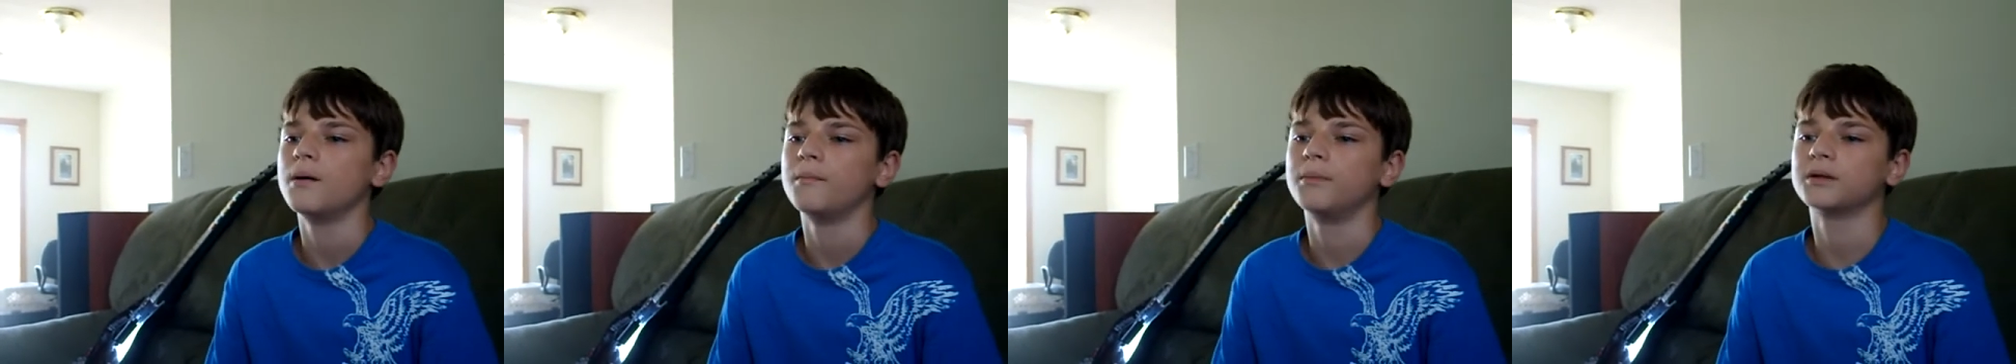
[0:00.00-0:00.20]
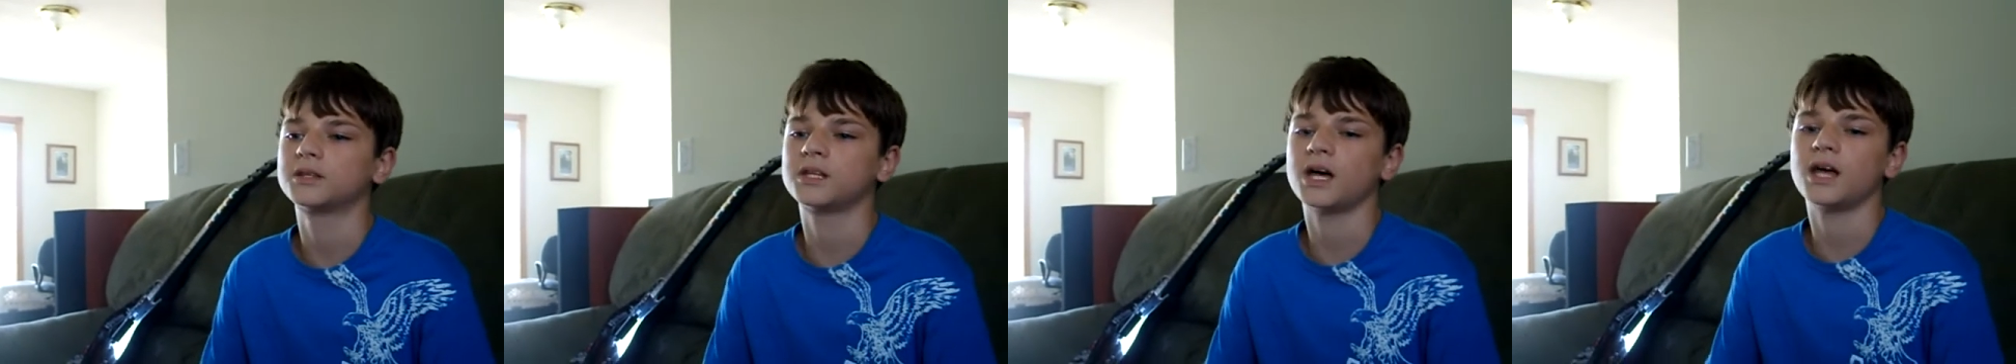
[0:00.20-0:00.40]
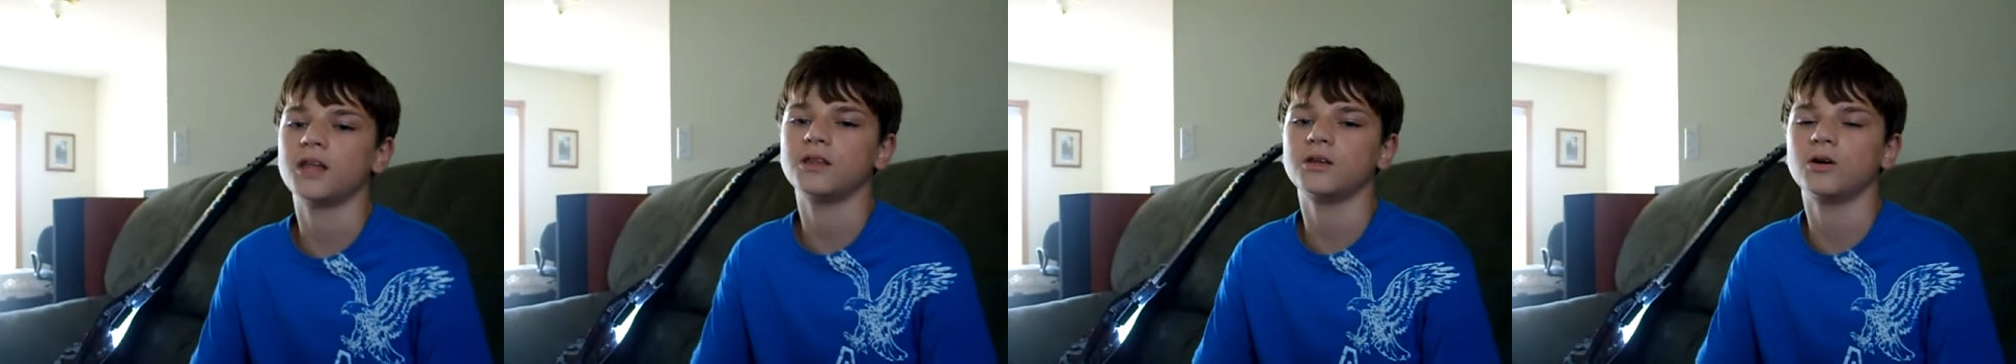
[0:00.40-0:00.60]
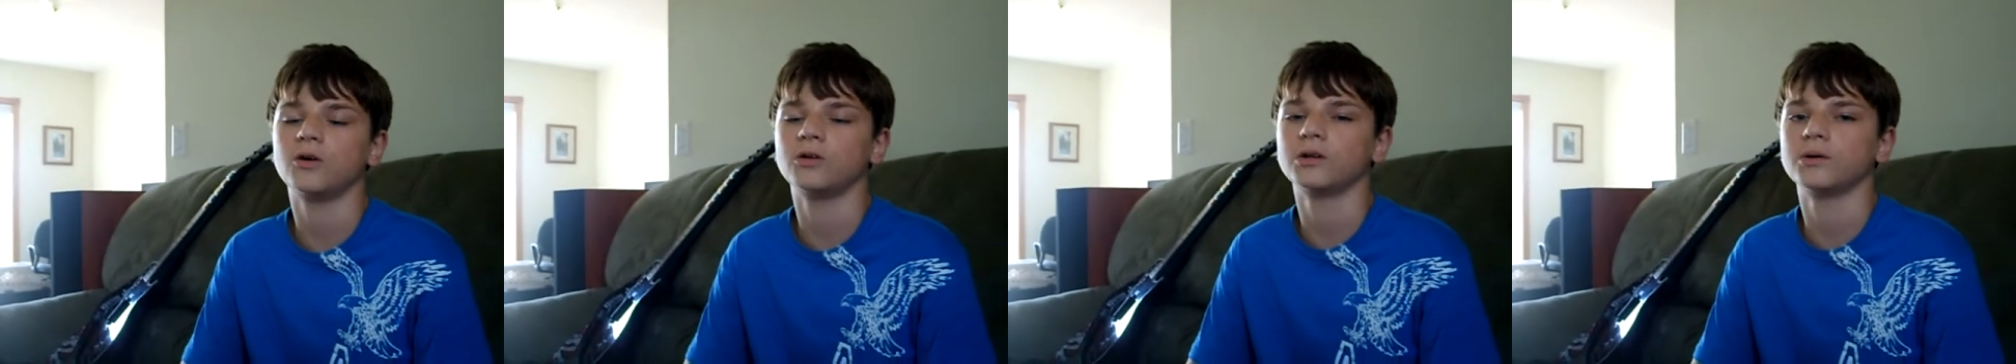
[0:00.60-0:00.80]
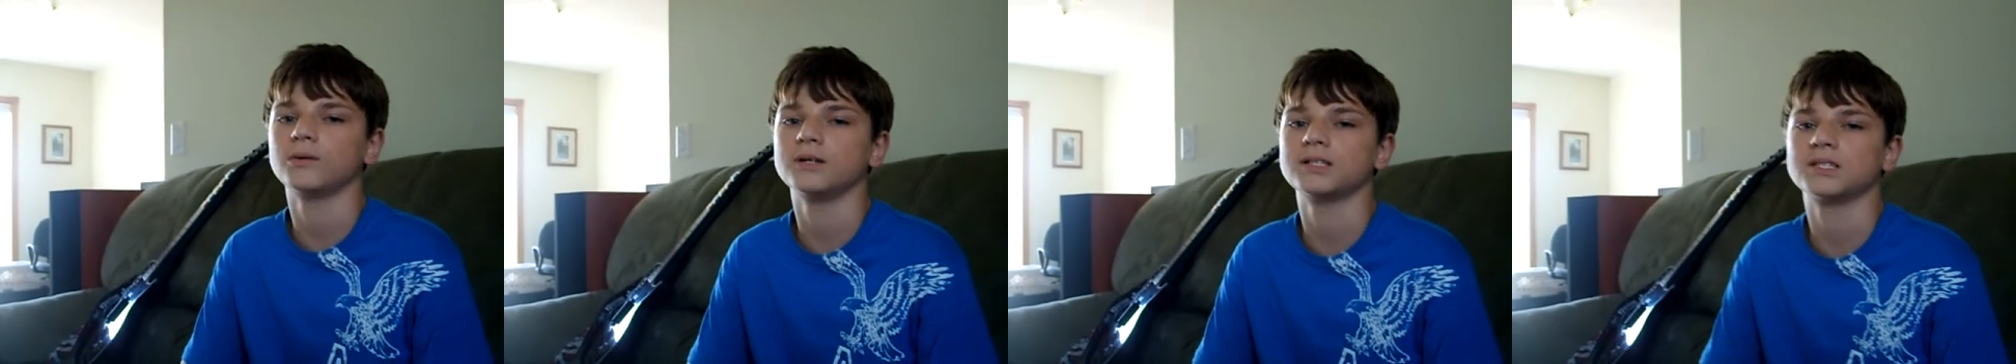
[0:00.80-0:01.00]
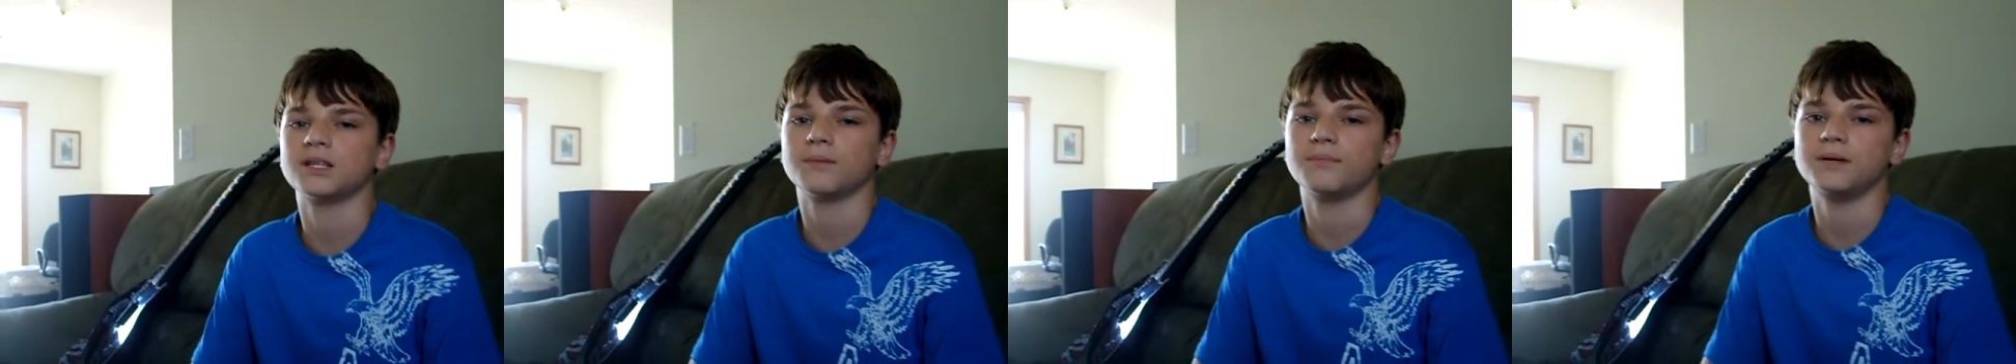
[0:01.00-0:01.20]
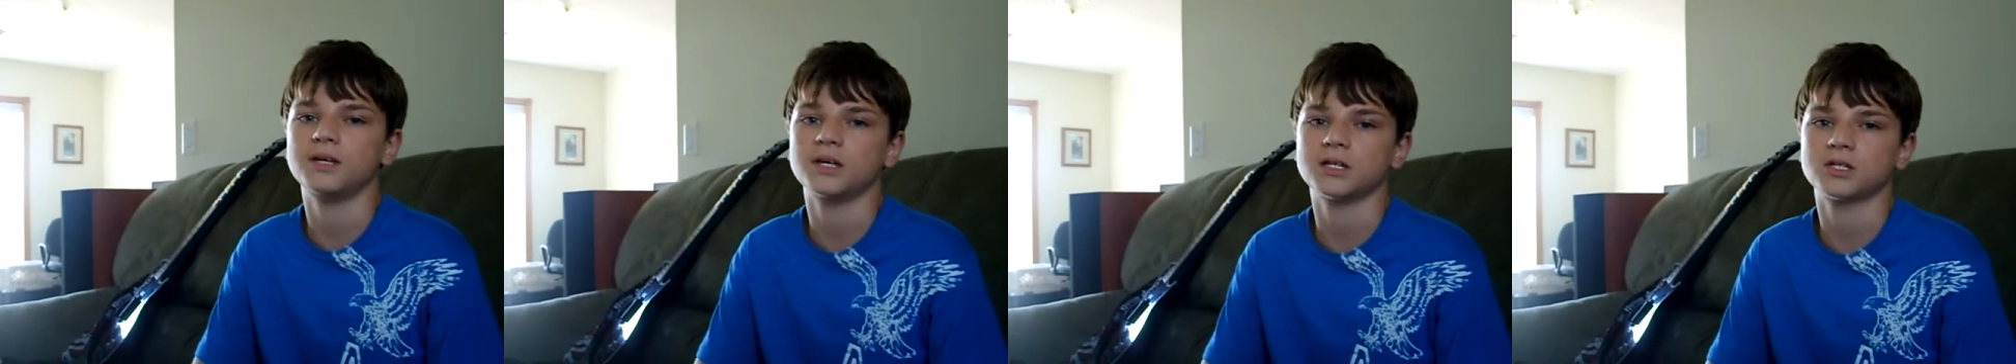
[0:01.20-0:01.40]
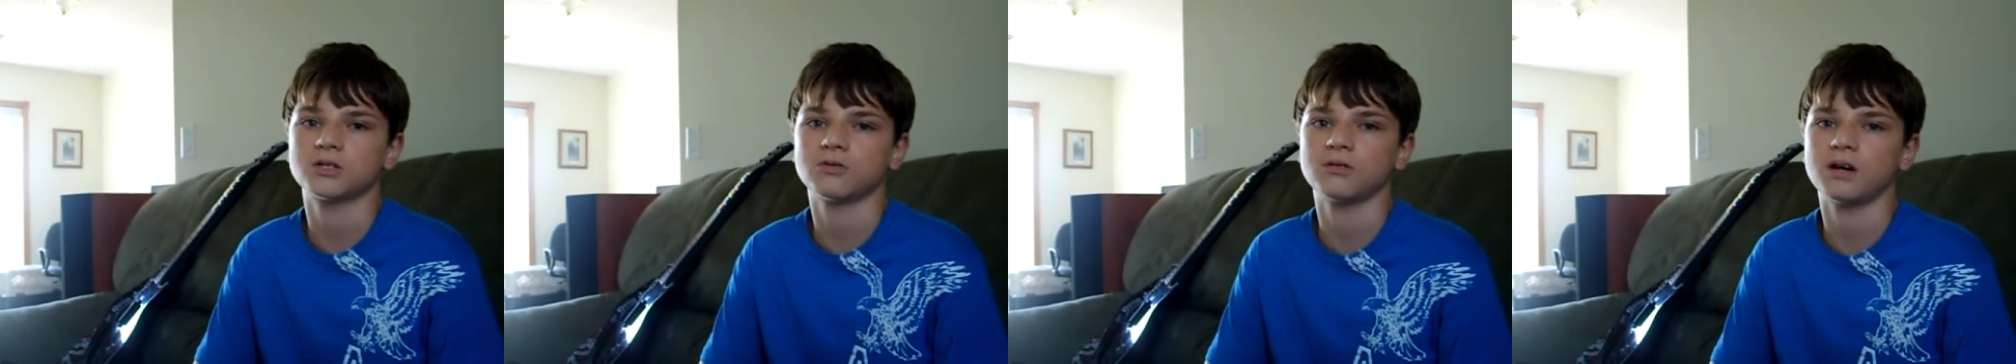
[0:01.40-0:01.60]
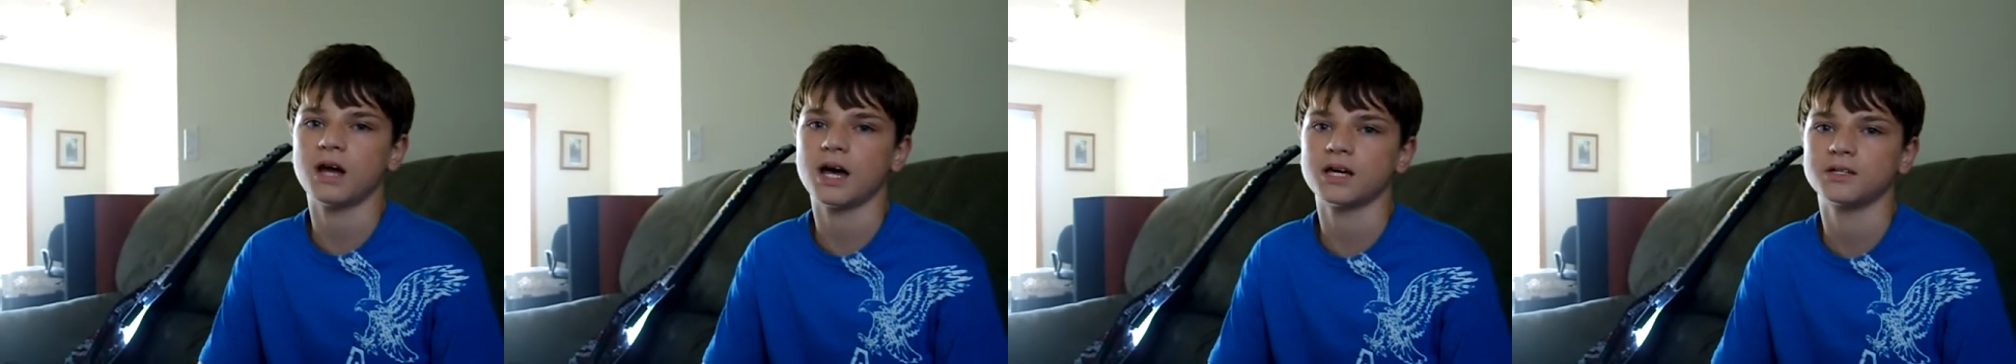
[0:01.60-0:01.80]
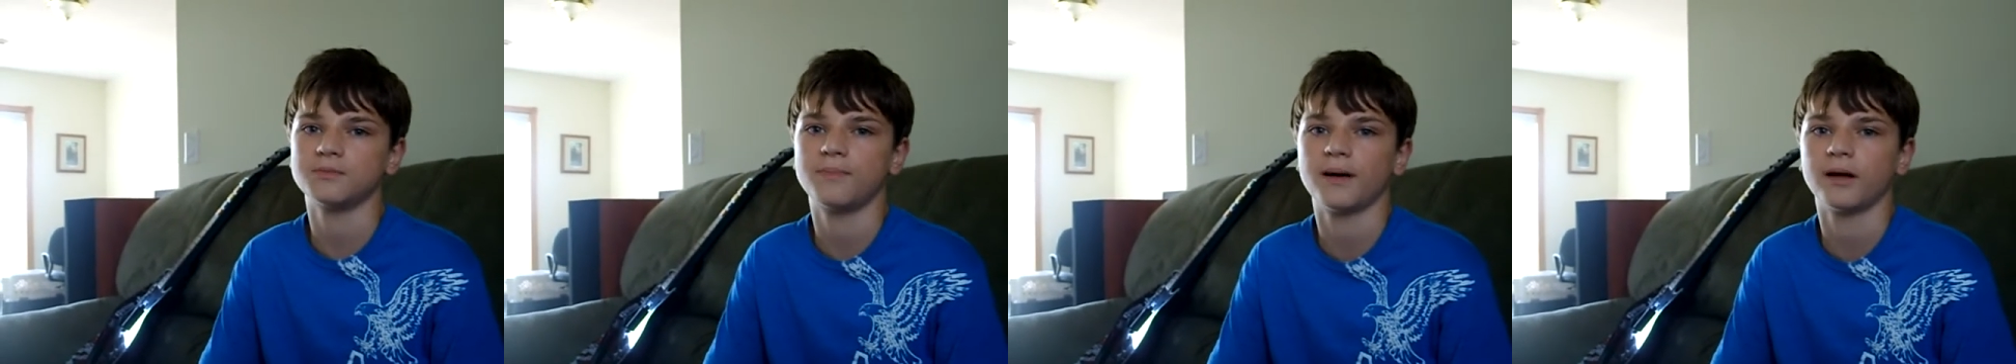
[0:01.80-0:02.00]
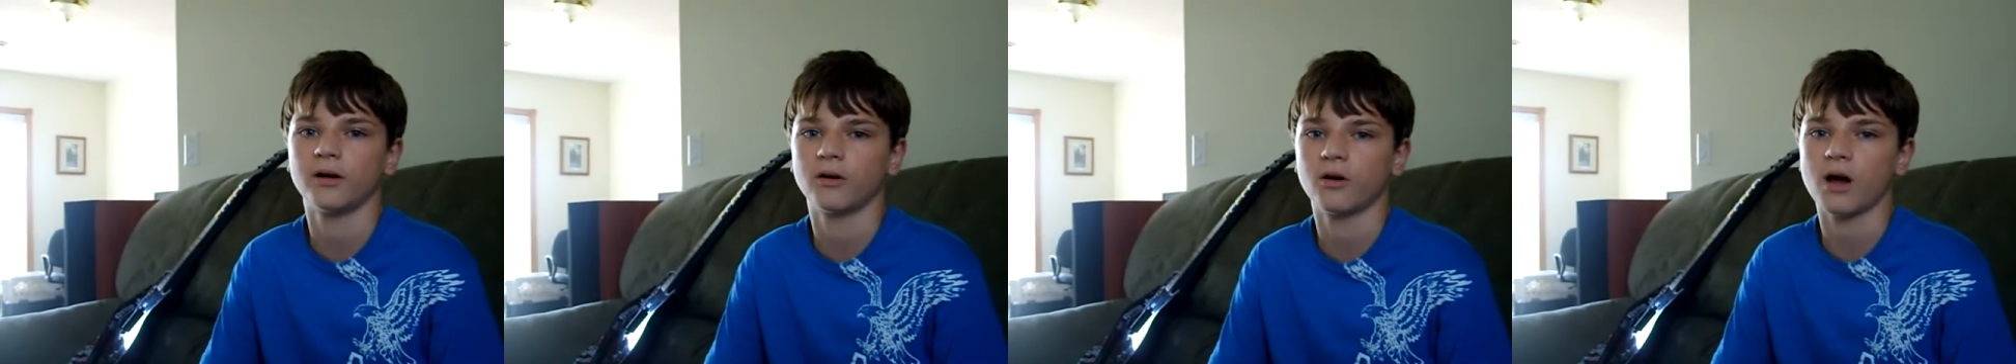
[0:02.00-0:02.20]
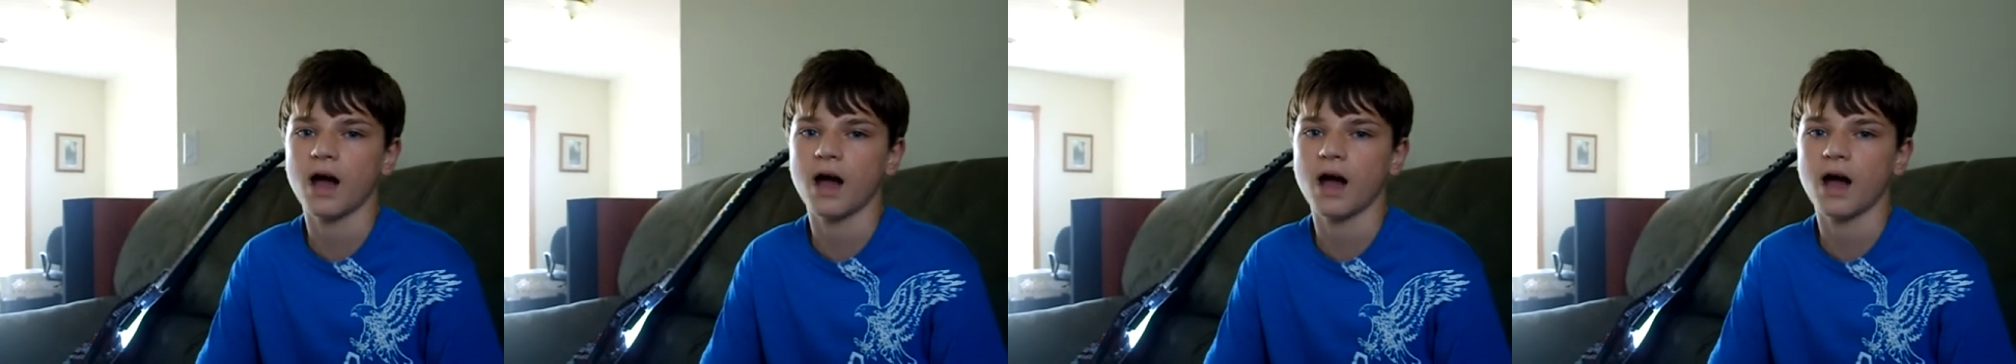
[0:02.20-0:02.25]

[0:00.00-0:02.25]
But then the only reason the PS3 has better